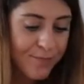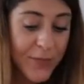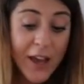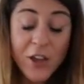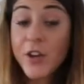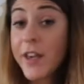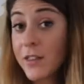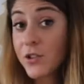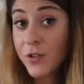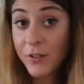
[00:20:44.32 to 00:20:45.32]
yeah you
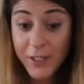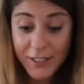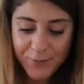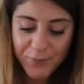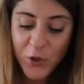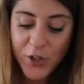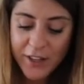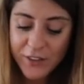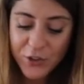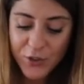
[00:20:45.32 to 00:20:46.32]
get the drill right you
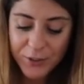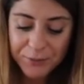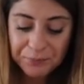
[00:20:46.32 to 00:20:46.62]
get the drill